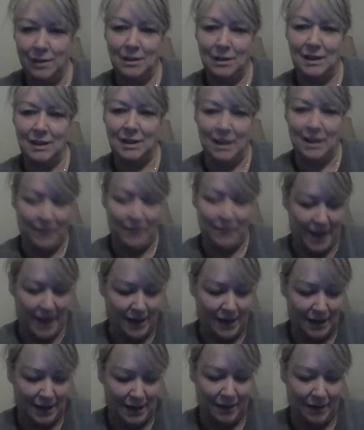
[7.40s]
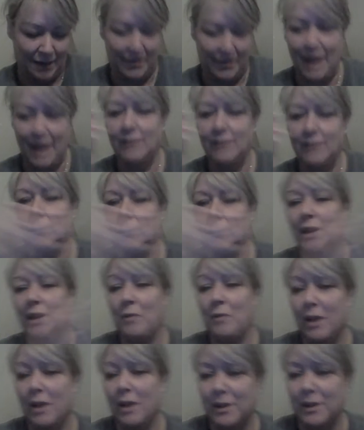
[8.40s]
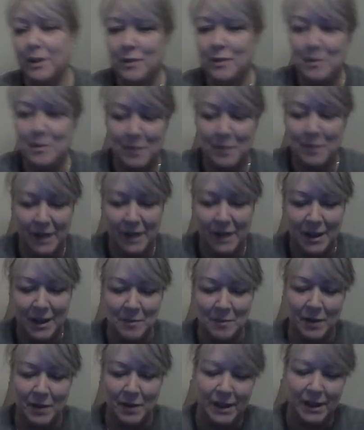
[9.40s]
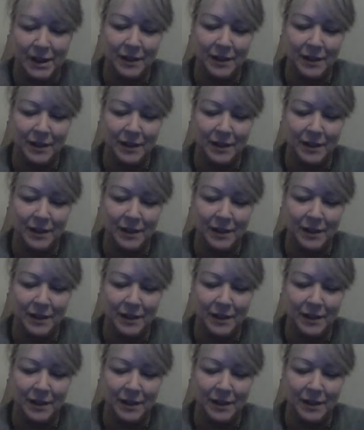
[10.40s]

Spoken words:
Love that. Love that. How are you? Good morning. Good morning.